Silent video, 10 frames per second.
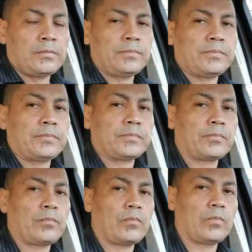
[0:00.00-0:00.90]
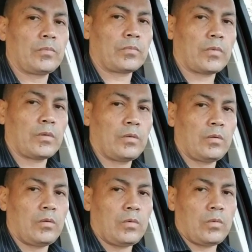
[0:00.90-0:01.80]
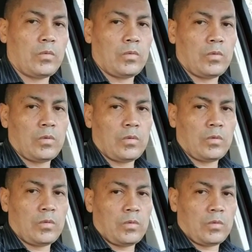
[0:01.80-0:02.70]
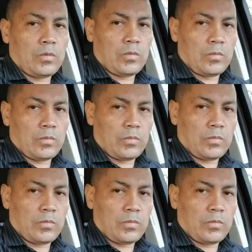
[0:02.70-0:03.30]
Nothing is said.